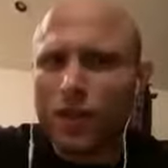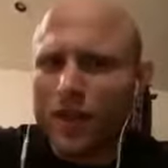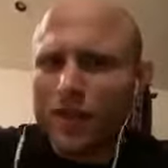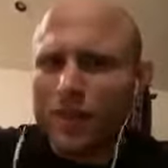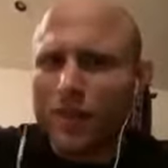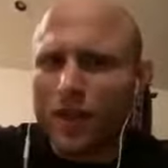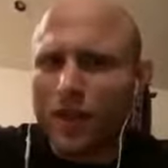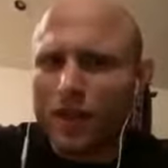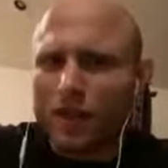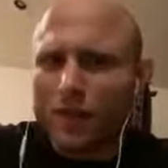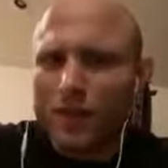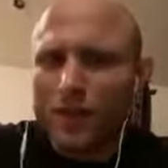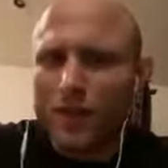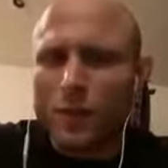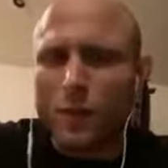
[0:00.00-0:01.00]
at picking
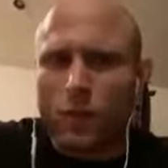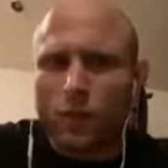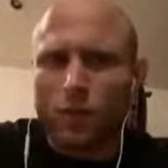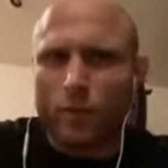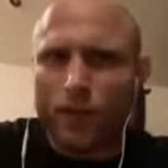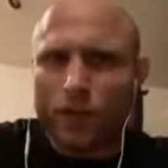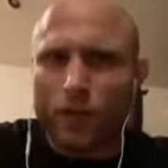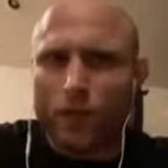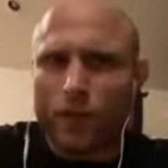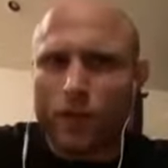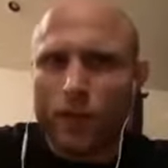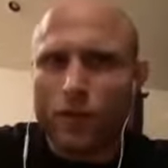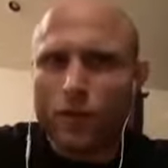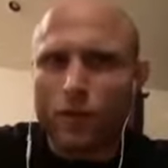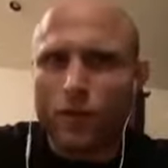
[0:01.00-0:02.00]
stuff, especially my
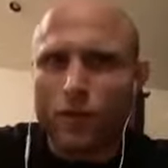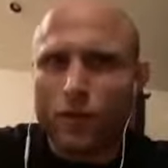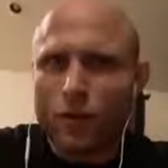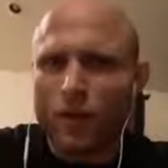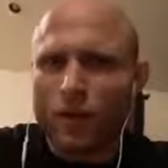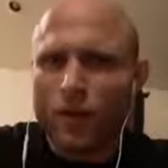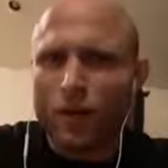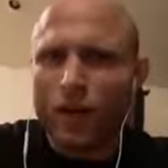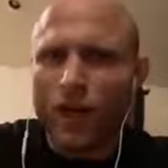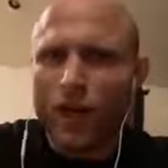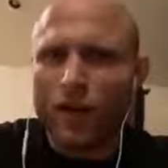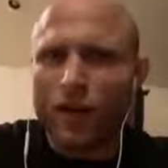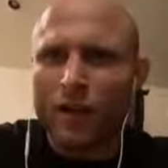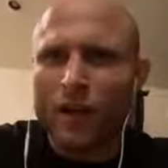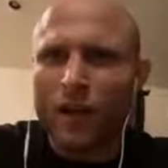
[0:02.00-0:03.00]
striking coach, Quinn
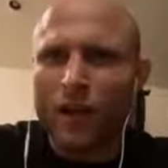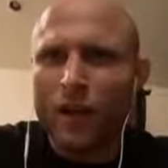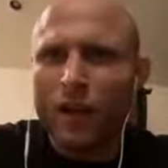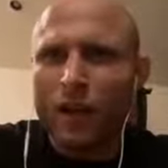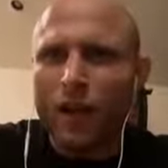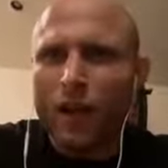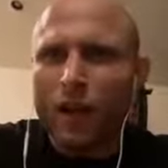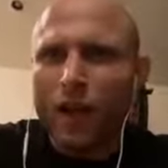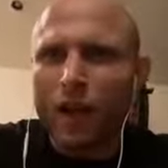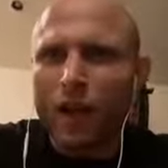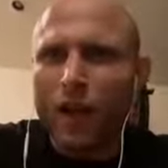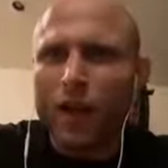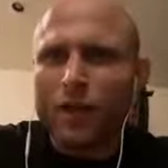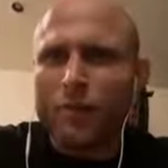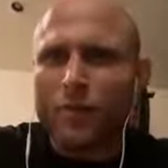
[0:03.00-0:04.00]
O'Brien.
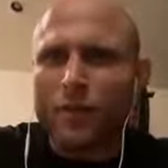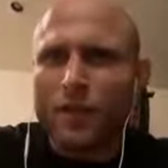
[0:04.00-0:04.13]
I